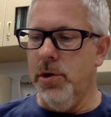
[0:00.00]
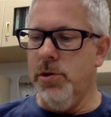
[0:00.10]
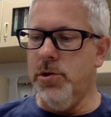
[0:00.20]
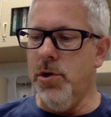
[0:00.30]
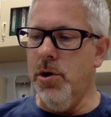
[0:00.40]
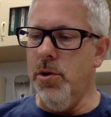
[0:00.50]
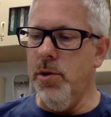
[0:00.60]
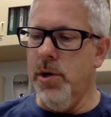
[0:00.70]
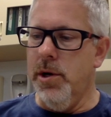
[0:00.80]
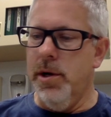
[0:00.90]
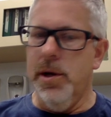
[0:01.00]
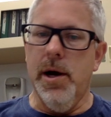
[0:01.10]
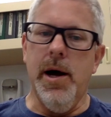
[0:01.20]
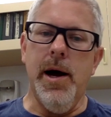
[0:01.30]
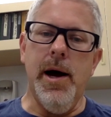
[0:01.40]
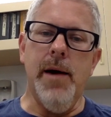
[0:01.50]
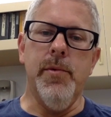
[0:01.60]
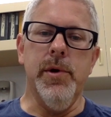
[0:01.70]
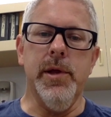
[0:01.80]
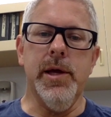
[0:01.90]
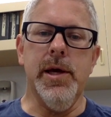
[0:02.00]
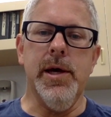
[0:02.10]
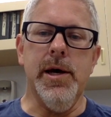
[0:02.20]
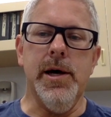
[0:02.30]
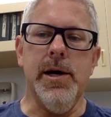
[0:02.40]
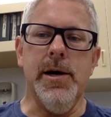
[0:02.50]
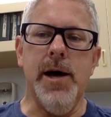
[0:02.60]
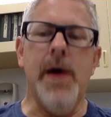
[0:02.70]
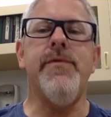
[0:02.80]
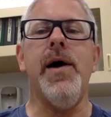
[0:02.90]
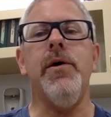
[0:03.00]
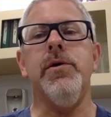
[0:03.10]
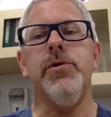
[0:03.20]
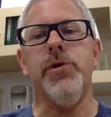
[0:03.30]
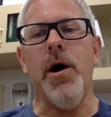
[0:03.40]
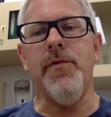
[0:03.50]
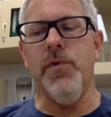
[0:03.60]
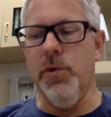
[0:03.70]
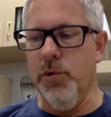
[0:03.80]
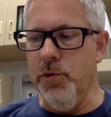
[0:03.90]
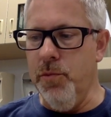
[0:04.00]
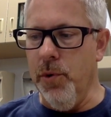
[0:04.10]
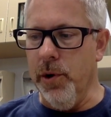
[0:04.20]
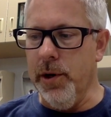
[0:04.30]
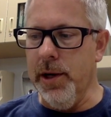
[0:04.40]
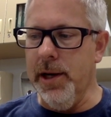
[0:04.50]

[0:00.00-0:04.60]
So I value thoughtful group work,